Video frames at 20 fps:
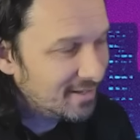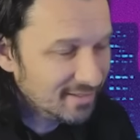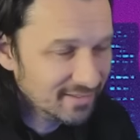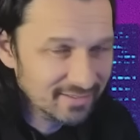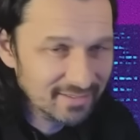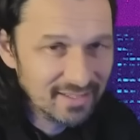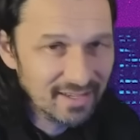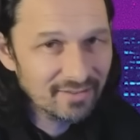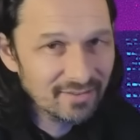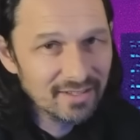
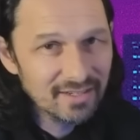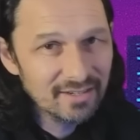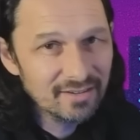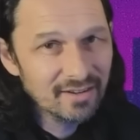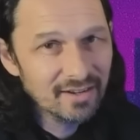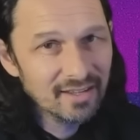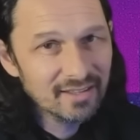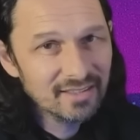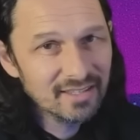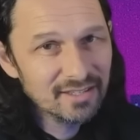Definitely did
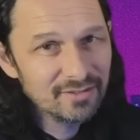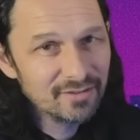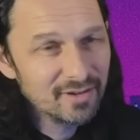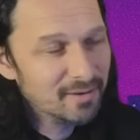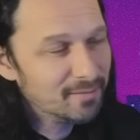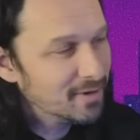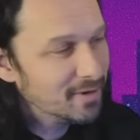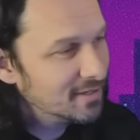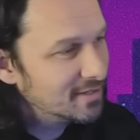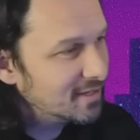not get these
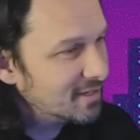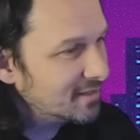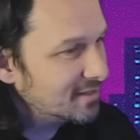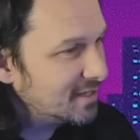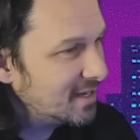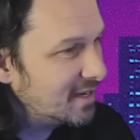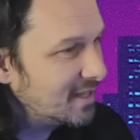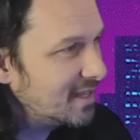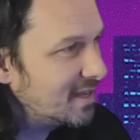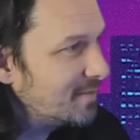frame rates, I can
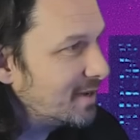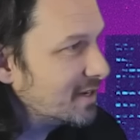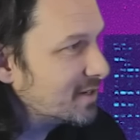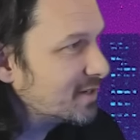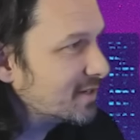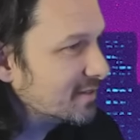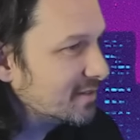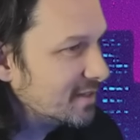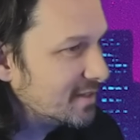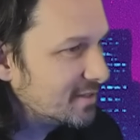tell you that
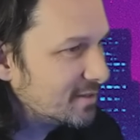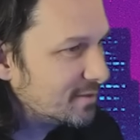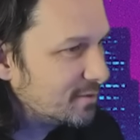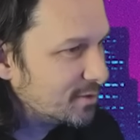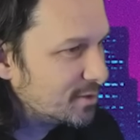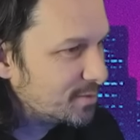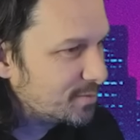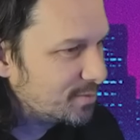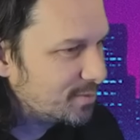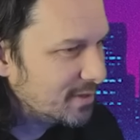much. This
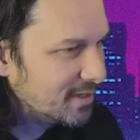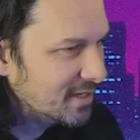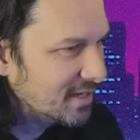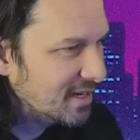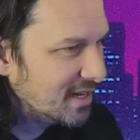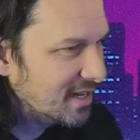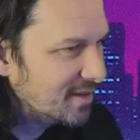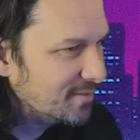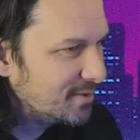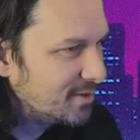looks pretty
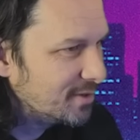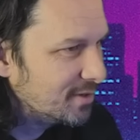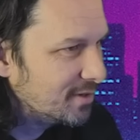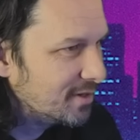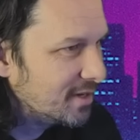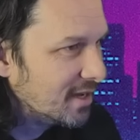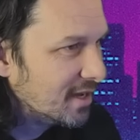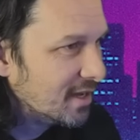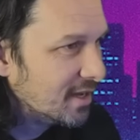damn good.